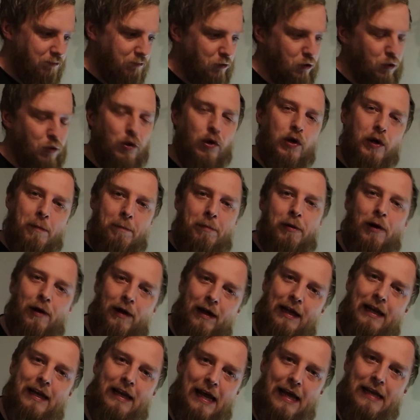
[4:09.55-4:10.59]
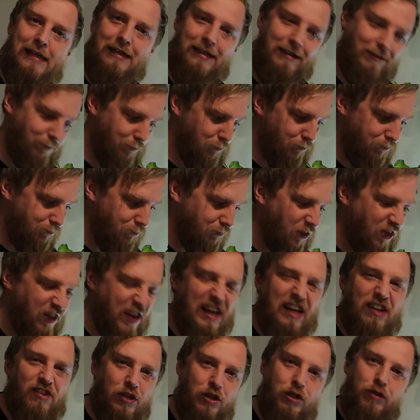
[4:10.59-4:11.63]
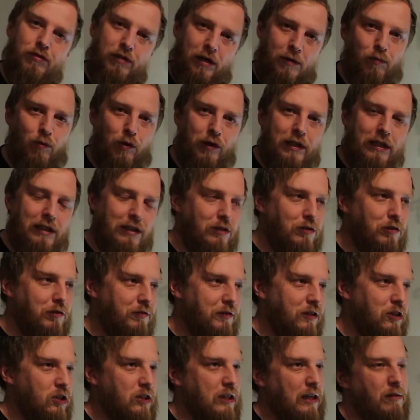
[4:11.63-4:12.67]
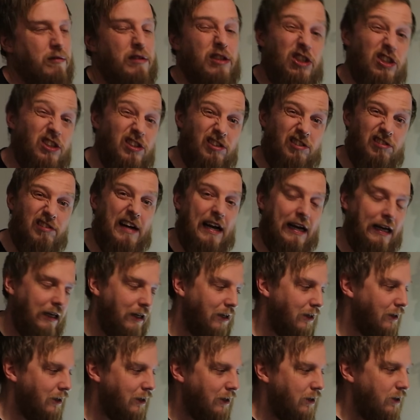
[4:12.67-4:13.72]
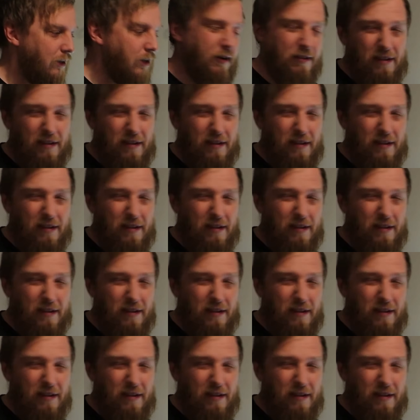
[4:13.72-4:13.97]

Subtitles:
you're not going to put in anything that you don't want in your fish tank, which is great. The